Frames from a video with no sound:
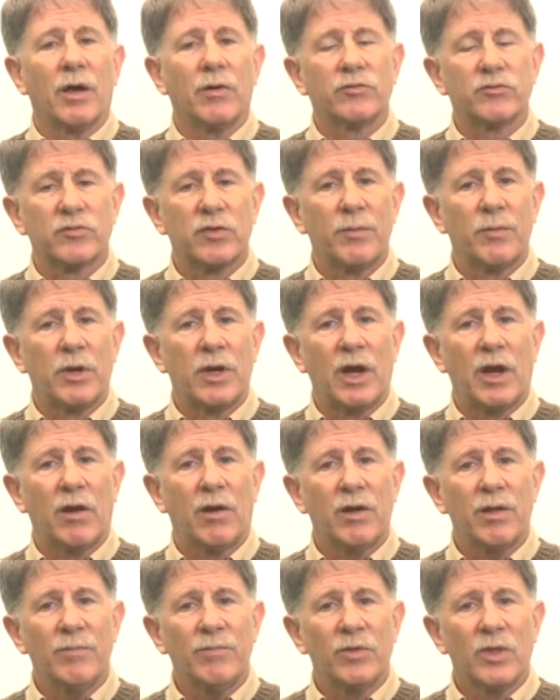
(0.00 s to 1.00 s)

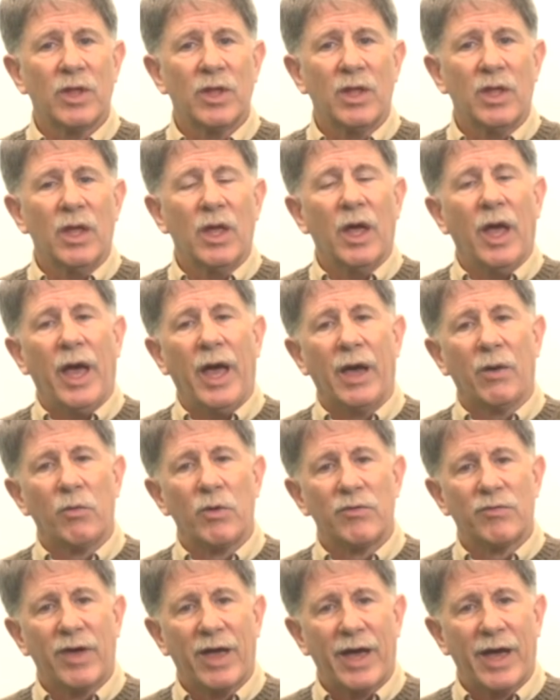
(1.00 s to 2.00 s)
seminary, and
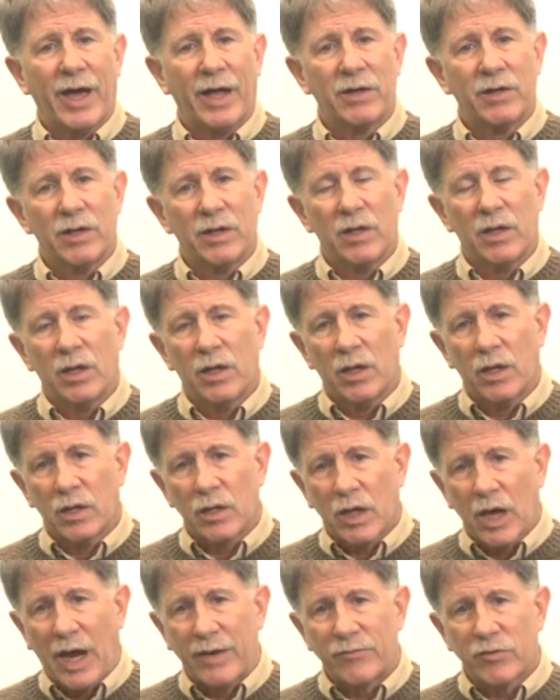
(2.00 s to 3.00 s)
we've had
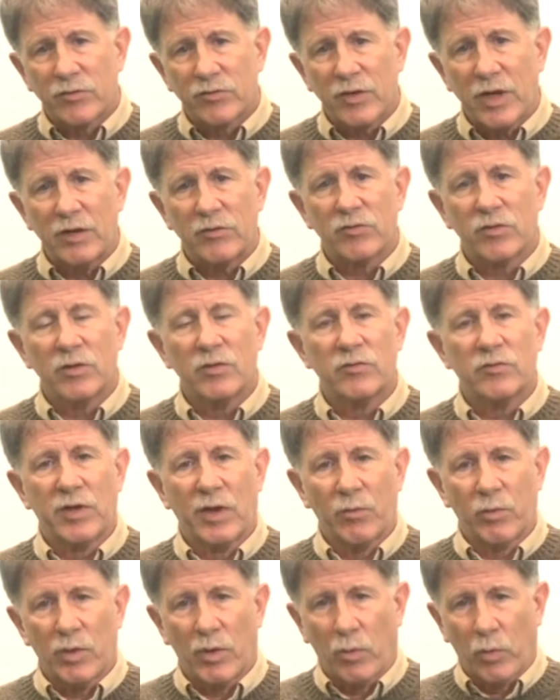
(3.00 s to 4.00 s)
conversations,
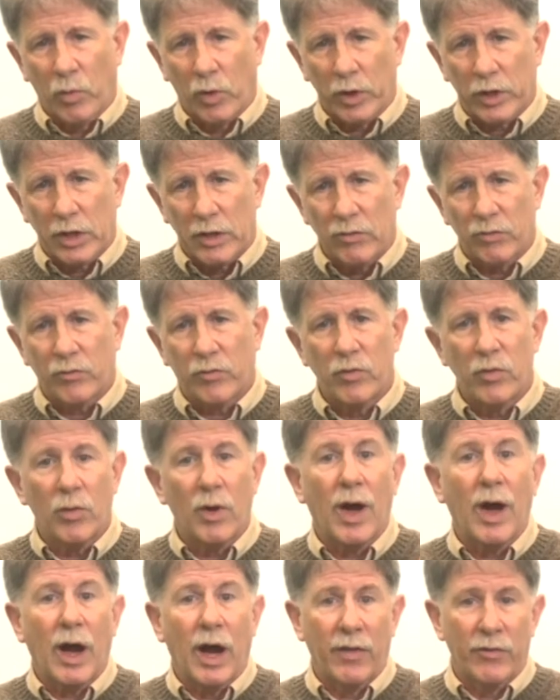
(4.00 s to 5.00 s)
and we're working
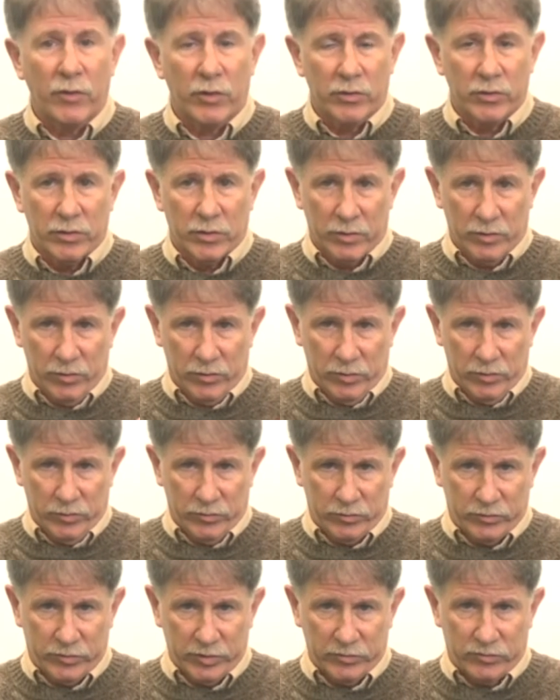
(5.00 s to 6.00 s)
through other
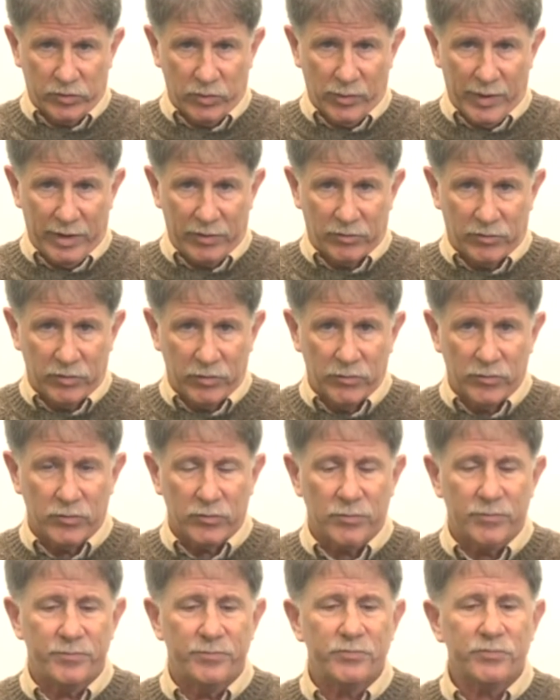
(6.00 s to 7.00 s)

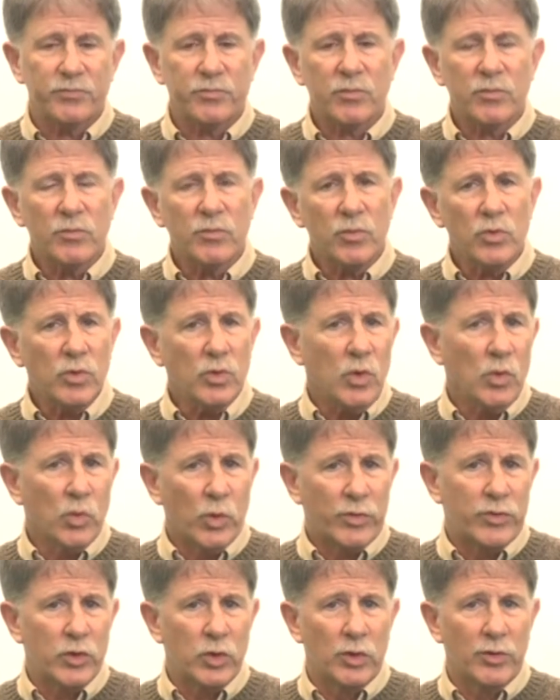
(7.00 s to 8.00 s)
situations
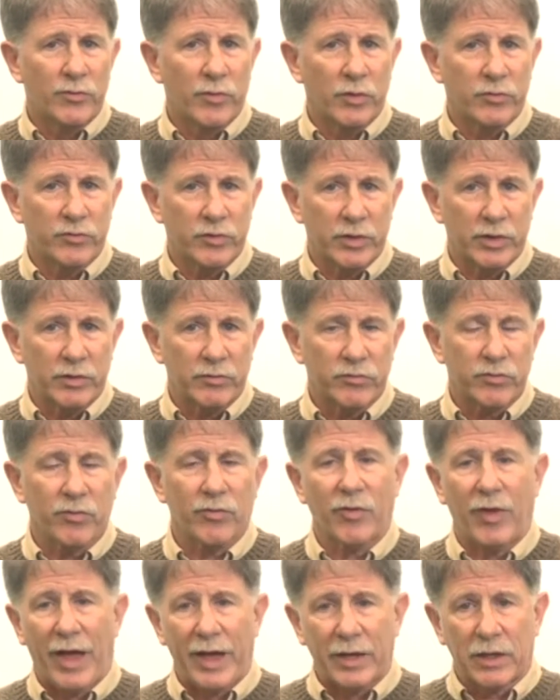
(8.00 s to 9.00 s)
with universities,
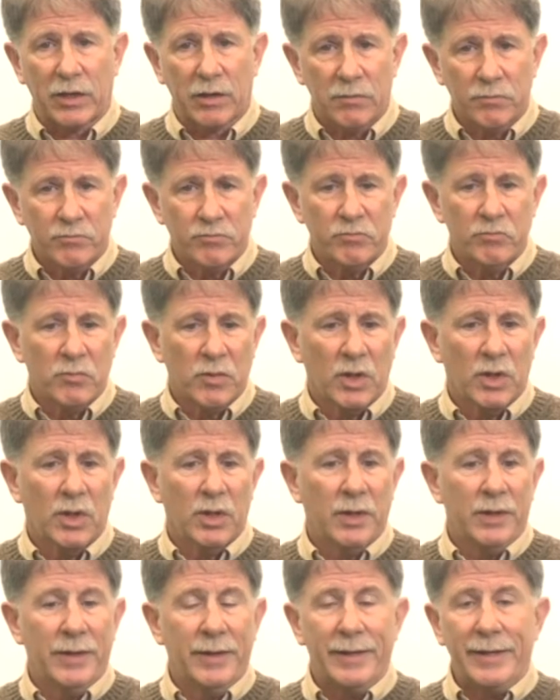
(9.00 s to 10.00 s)
like
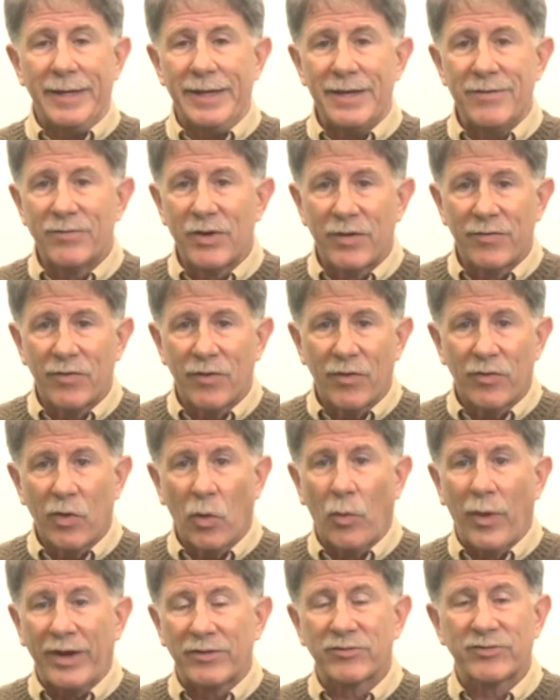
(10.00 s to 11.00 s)
even
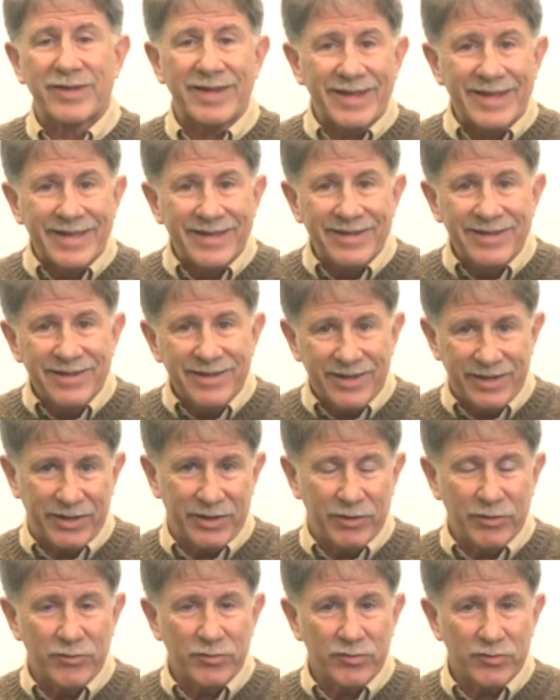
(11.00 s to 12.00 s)
the West
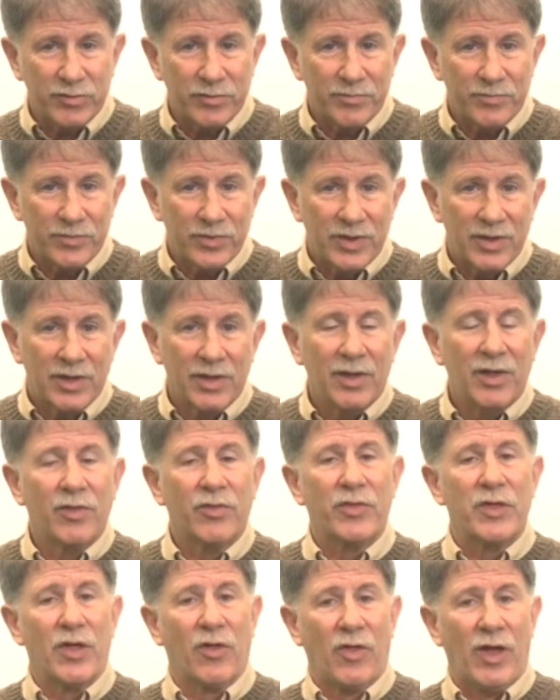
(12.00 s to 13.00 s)
Indies
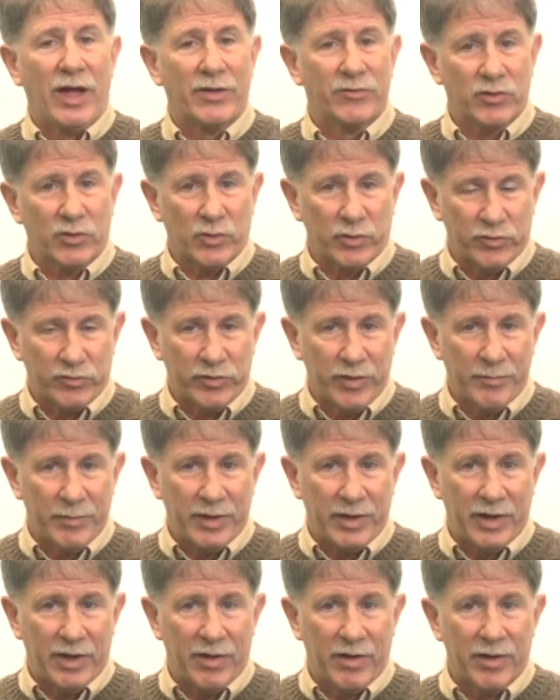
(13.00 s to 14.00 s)
Theological
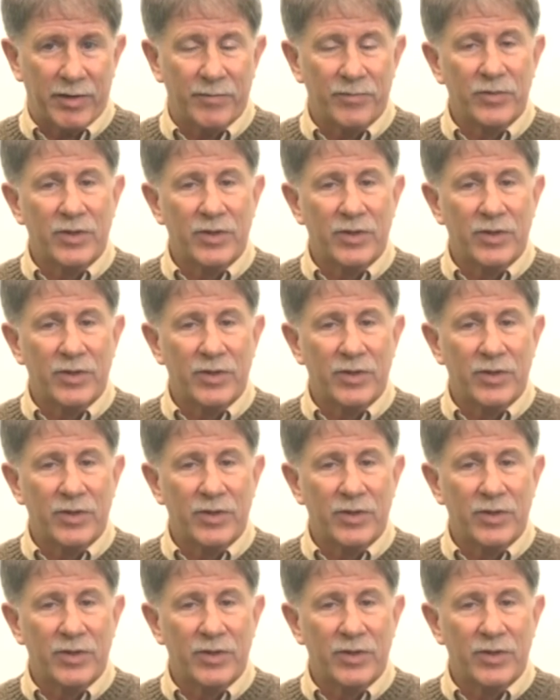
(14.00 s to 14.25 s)
Seminary